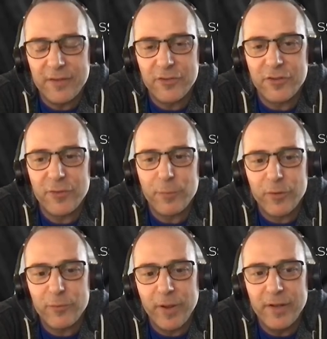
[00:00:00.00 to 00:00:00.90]
as
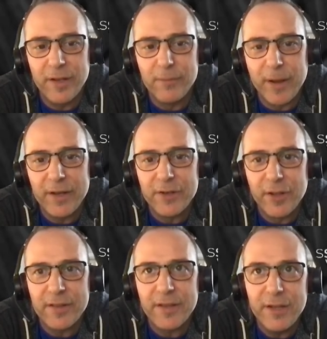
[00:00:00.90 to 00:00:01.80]
Jesper explained, they
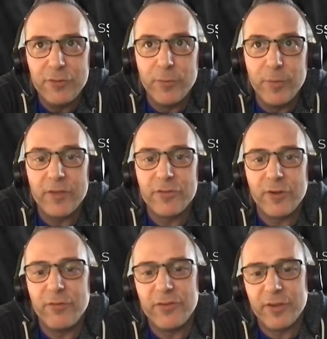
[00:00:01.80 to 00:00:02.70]
might not need to be
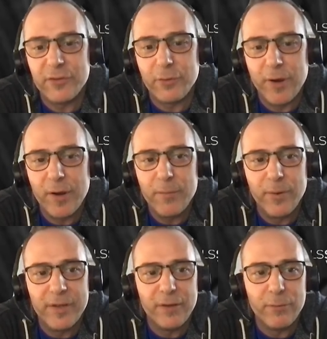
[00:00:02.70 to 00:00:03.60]
SRv6
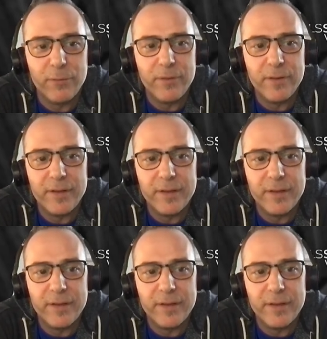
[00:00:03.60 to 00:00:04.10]
aware, but there will.